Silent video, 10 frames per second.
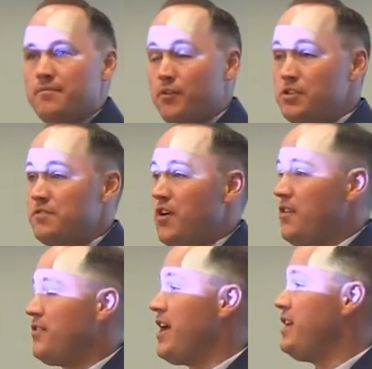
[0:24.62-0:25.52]
first of
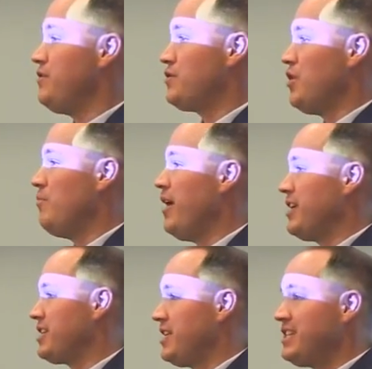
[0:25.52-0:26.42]
all, thank you so
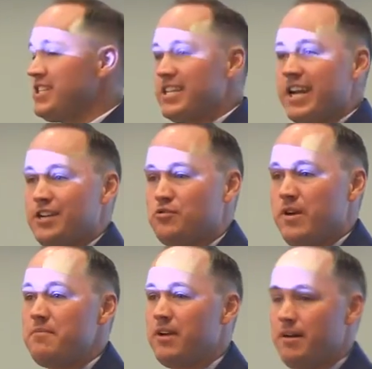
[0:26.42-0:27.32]
much. This is like a
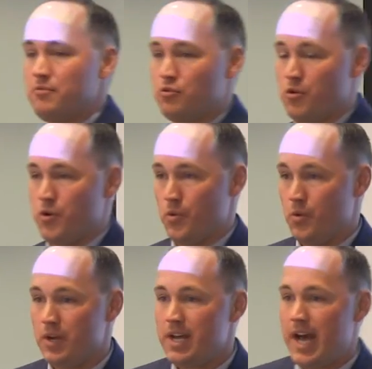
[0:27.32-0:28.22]
dream come true.
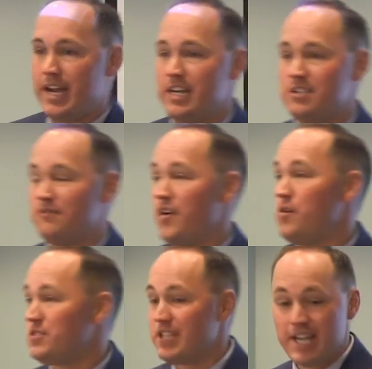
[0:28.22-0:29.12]
I get to
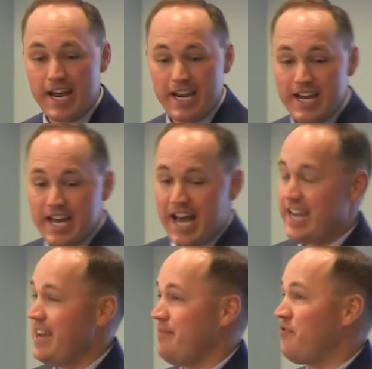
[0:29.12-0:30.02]
vote today, I
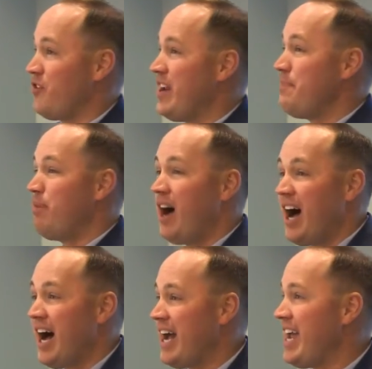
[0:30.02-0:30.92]
get free
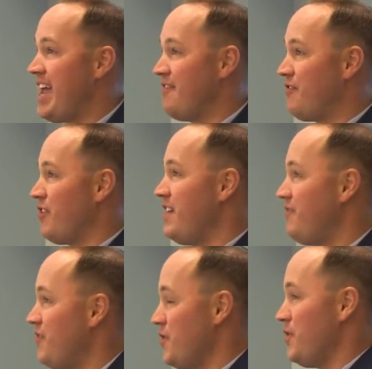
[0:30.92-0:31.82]
pie and free
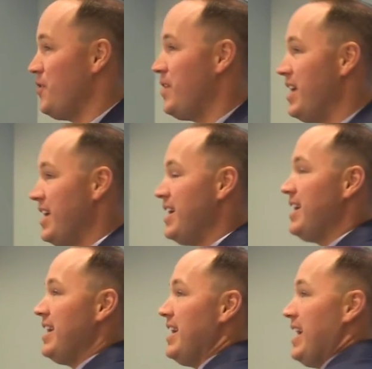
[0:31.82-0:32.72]
food,
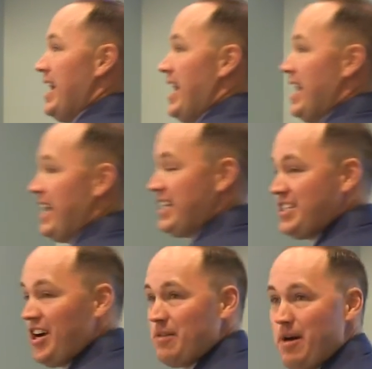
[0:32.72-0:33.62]
and I get to
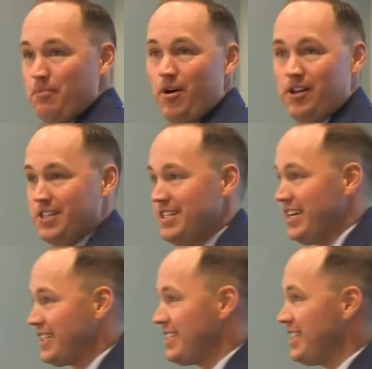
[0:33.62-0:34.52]
talk about
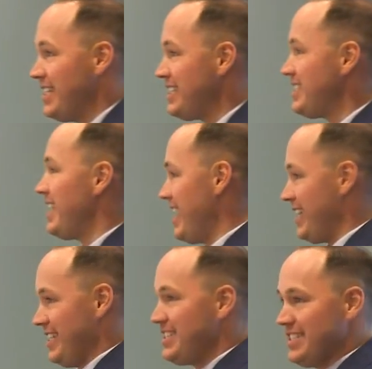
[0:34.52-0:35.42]
politics. This
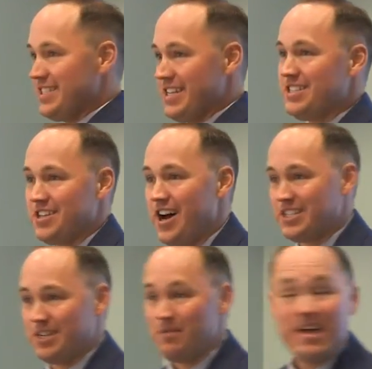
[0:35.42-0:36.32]
is
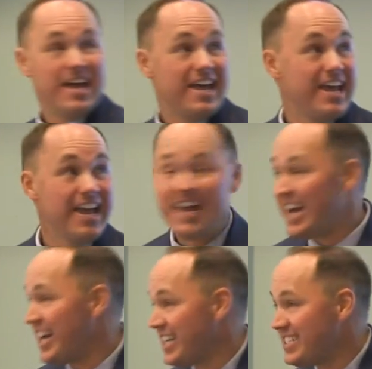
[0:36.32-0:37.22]
awesome.
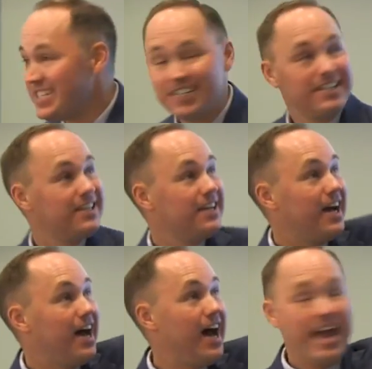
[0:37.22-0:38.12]
And
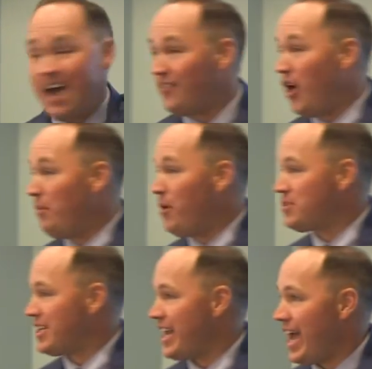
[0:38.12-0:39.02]
I have
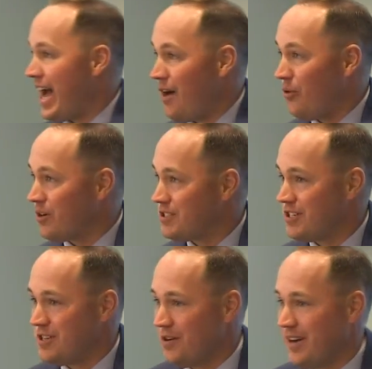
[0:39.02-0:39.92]
almost an hour
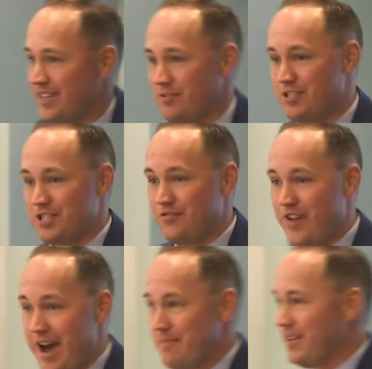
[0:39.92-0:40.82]
to do it, which is
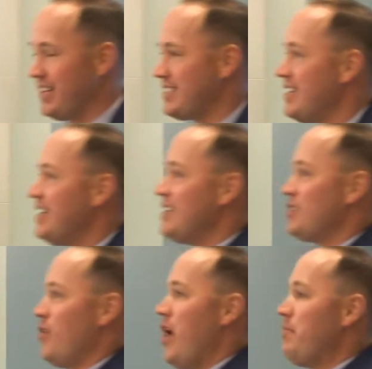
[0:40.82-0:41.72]
fabulous.
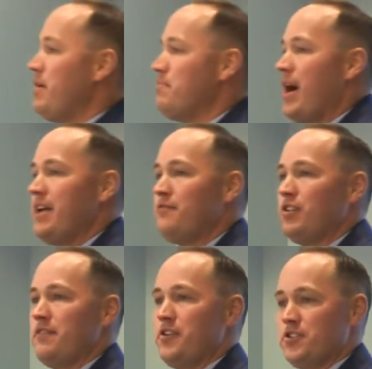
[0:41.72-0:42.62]
So I'll be
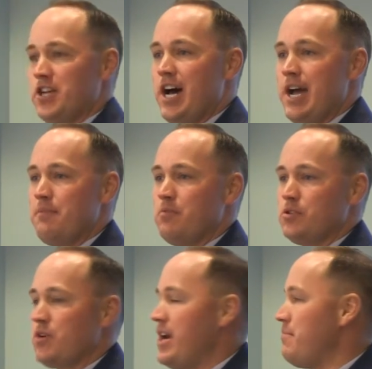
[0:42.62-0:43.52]
mindful of your time, and we'll
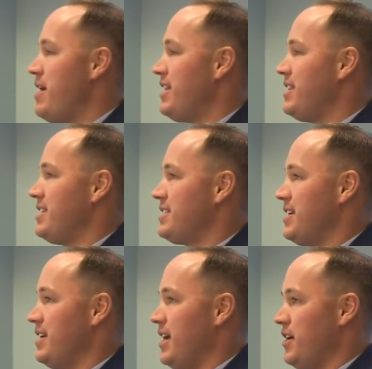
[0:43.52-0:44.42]
try to make this
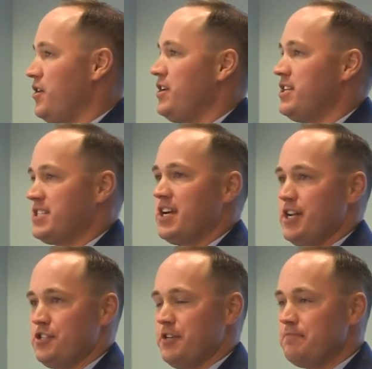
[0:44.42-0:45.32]
a good
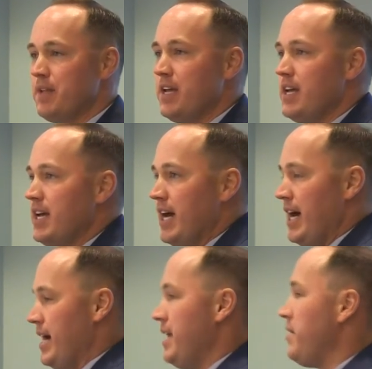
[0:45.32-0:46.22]
discussion.
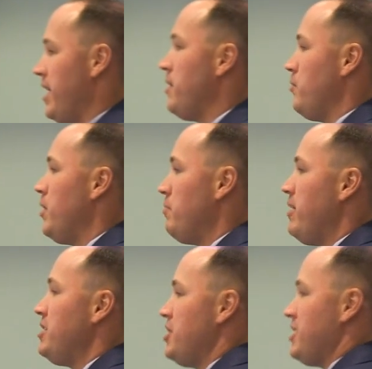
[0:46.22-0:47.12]
And it will
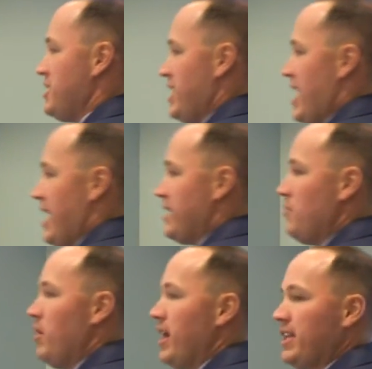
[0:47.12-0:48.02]
be just that.
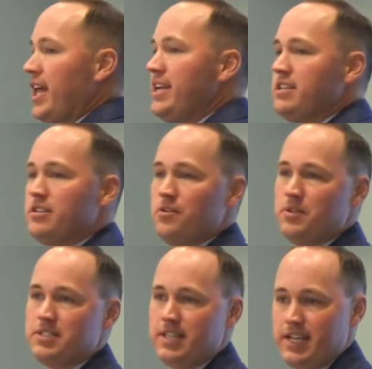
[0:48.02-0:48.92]
What I'd like to do
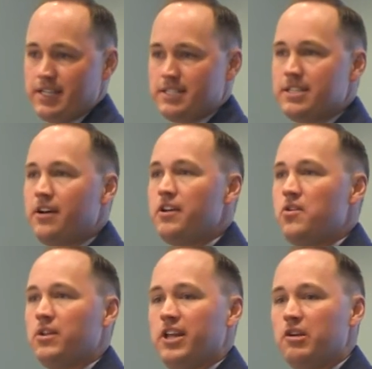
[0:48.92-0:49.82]
is this, tell
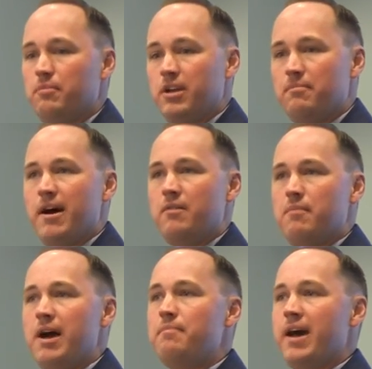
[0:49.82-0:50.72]
you a little bit about
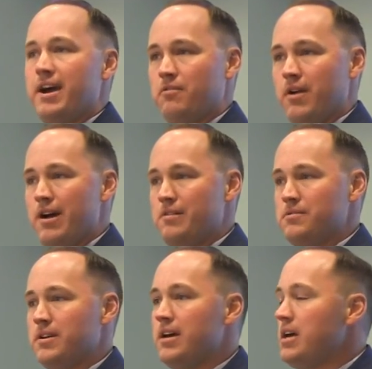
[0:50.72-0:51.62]
my
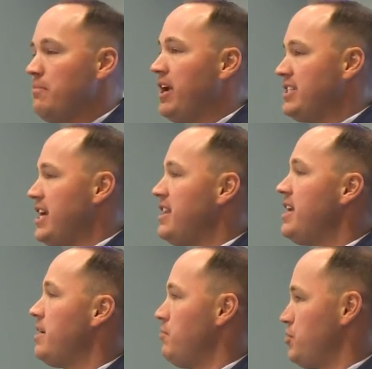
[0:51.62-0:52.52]
background, because I
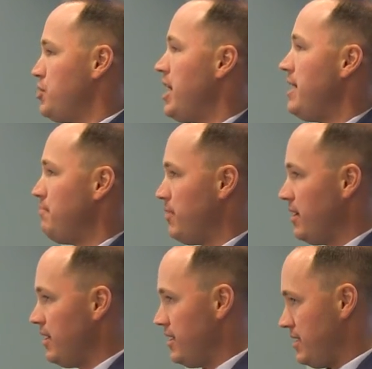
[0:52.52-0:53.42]
think it will shape
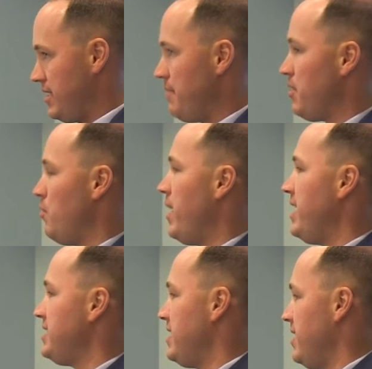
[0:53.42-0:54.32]
some of the
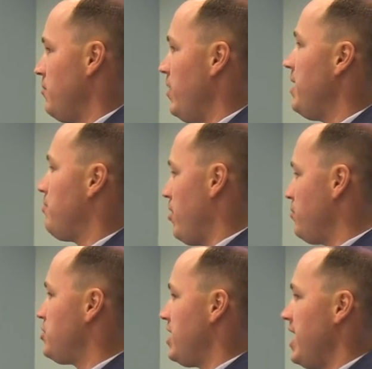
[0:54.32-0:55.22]
ways that we
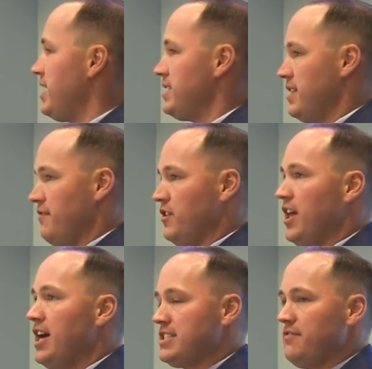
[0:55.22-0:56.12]
approach things and the
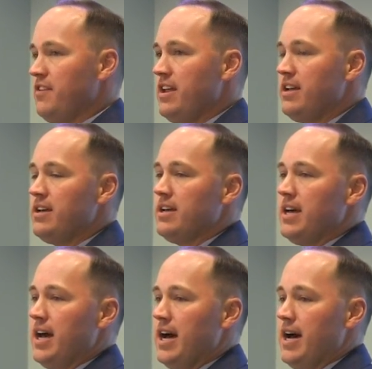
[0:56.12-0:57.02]
philosophy,
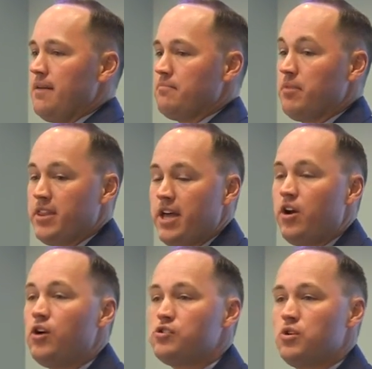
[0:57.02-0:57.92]
but then
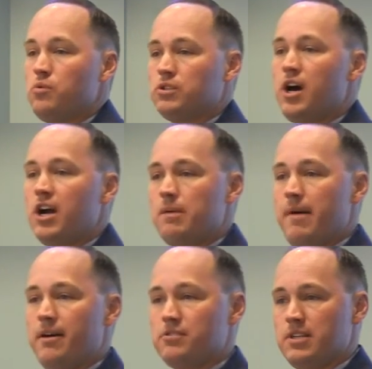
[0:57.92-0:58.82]
also we'll talk
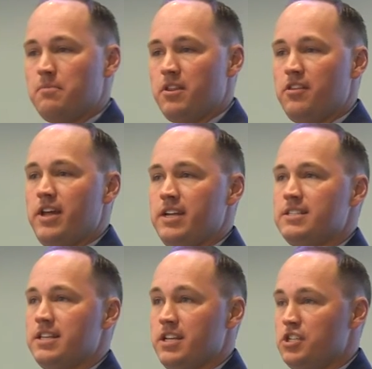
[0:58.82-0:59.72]
about some of the
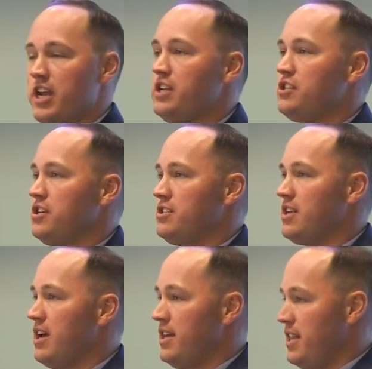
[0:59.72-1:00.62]
things and the
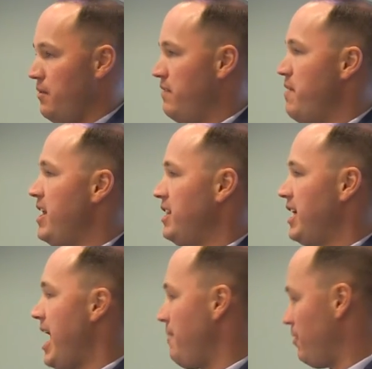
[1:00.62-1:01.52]
changes that we've made at the
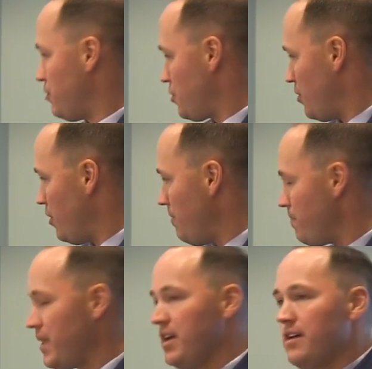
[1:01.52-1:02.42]
Capital Journal,
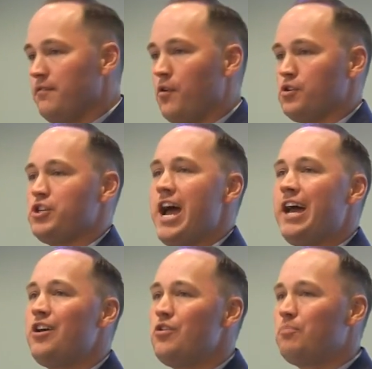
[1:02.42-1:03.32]

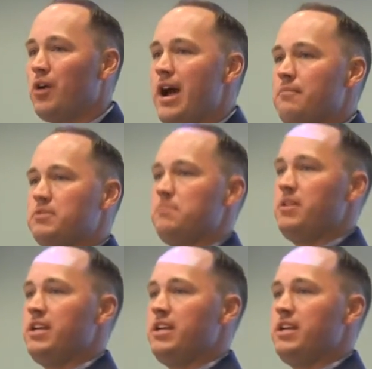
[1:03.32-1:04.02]
foreshadow perhaps some of